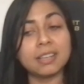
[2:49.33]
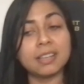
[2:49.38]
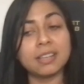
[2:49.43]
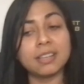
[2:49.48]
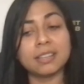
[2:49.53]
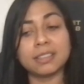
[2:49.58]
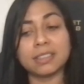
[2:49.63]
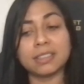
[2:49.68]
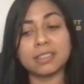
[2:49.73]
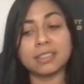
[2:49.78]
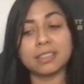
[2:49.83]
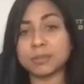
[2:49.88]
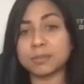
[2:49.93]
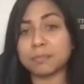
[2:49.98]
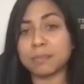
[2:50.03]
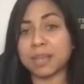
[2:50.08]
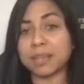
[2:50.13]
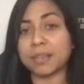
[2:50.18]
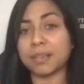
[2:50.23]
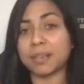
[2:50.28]
That was
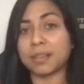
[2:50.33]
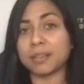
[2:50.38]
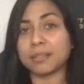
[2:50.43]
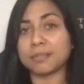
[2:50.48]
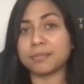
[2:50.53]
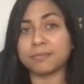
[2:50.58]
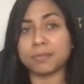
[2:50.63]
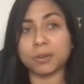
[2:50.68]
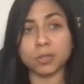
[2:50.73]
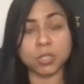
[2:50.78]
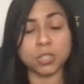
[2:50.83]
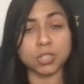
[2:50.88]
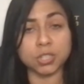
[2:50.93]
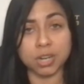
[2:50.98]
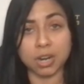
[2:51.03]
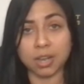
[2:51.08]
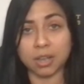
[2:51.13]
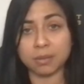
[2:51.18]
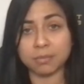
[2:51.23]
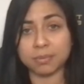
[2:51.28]
my first
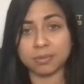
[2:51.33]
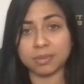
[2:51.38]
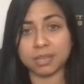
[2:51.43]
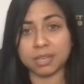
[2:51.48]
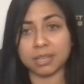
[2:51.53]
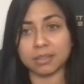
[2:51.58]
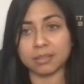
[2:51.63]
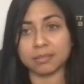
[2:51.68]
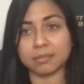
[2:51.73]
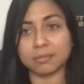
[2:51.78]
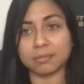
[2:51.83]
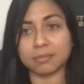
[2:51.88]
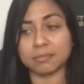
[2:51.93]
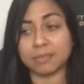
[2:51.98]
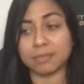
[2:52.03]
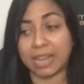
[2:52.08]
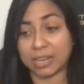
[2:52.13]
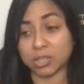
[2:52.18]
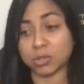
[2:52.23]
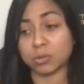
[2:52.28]
job in
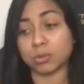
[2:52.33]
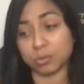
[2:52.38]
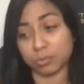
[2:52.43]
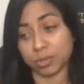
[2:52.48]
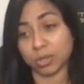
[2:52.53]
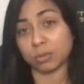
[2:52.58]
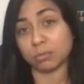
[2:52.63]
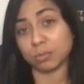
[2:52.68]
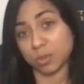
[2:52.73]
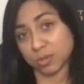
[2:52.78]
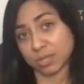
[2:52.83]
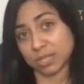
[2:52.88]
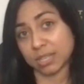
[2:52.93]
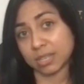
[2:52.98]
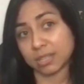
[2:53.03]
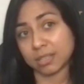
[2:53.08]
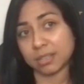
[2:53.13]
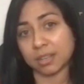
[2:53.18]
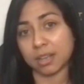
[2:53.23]
actual real music,